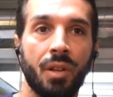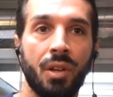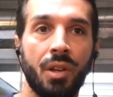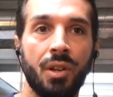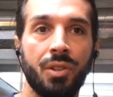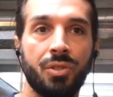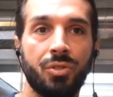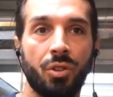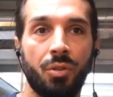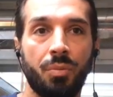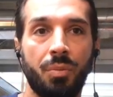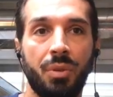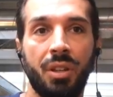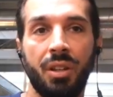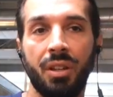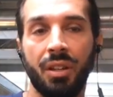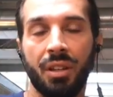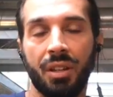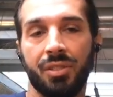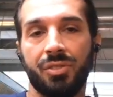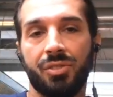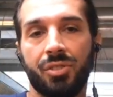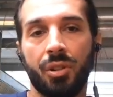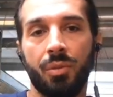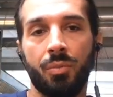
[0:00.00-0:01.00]
So meaning
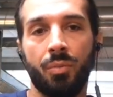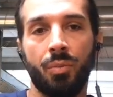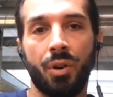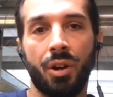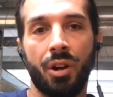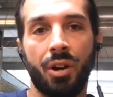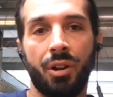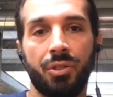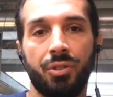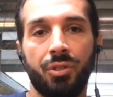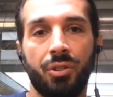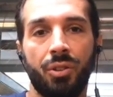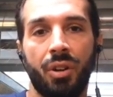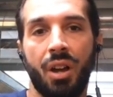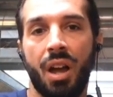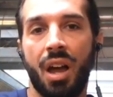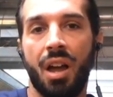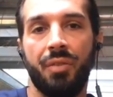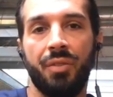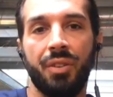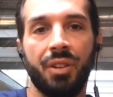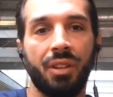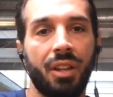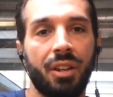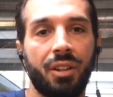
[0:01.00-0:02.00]
in somewhere, you're
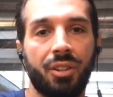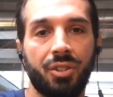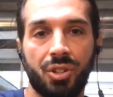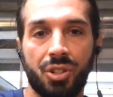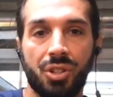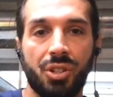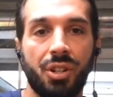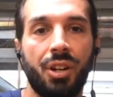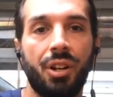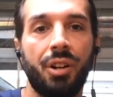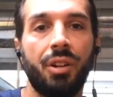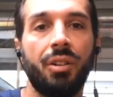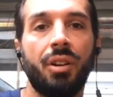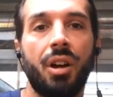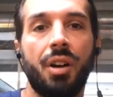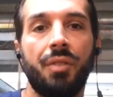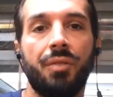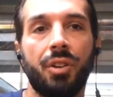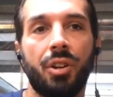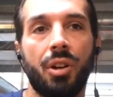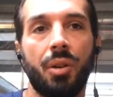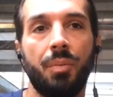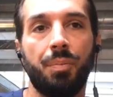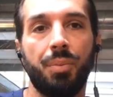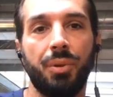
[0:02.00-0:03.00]
having like a share of
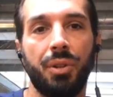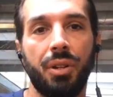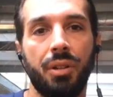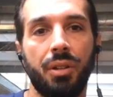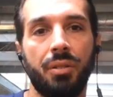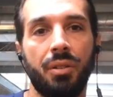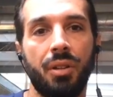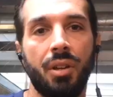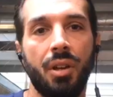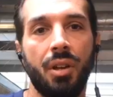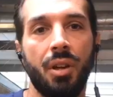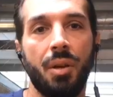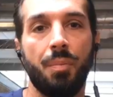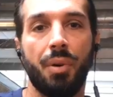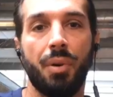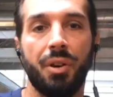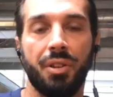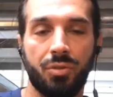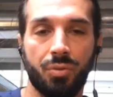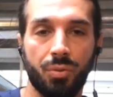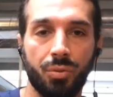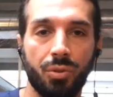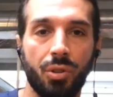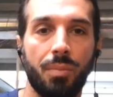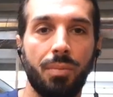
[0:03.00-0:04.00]
a company, but it's
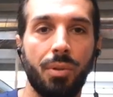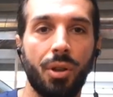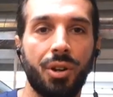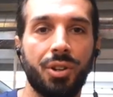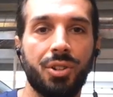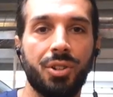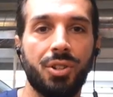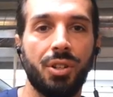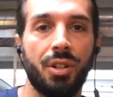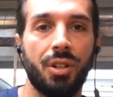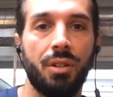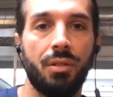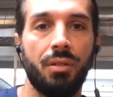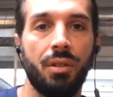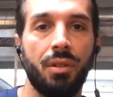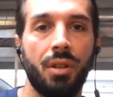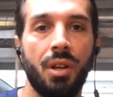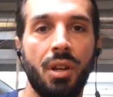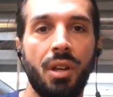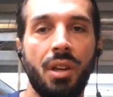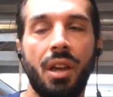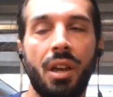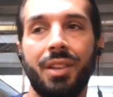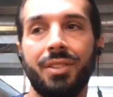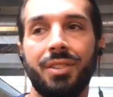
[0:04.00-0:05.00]
through the blockchain.
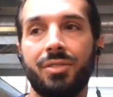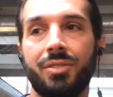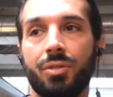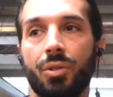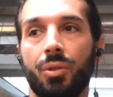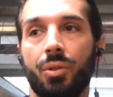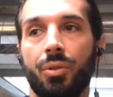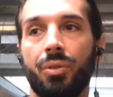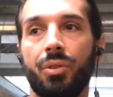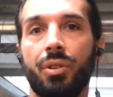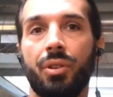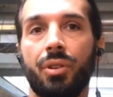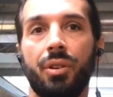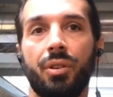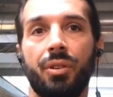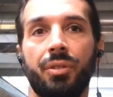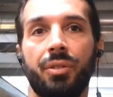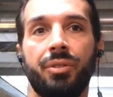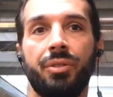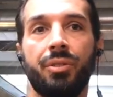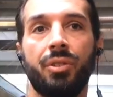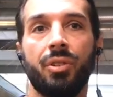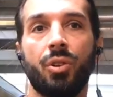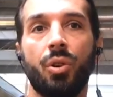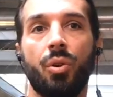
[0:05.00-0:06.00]
And so the
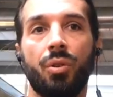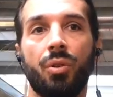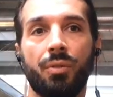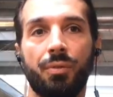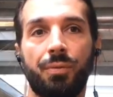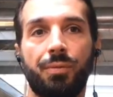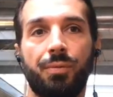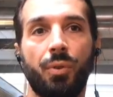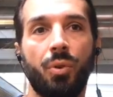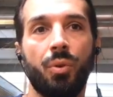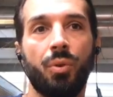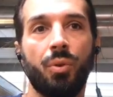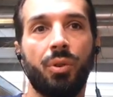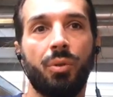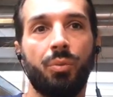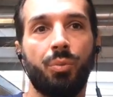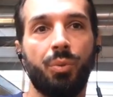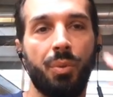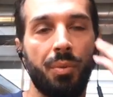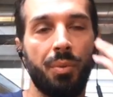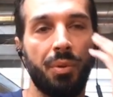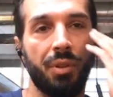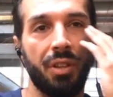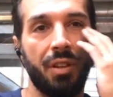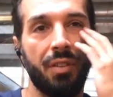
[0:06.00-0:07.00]
going forward, we
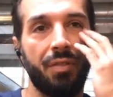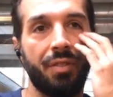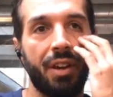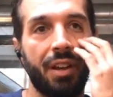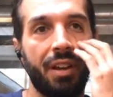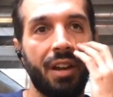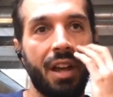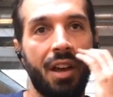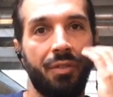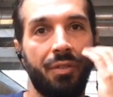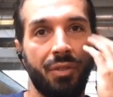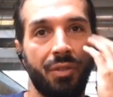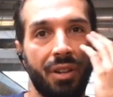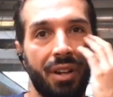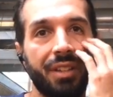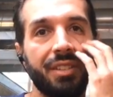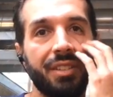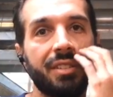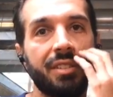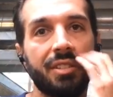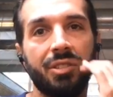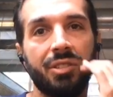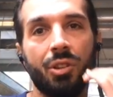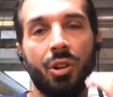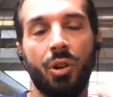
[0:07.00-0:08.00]
believe that every
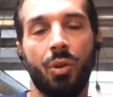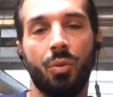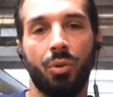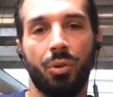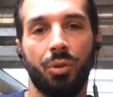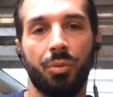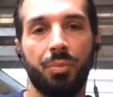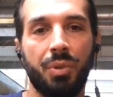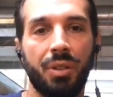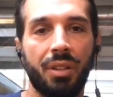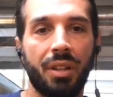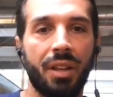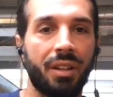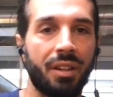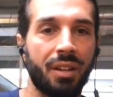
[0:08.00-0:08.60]
ICO will be like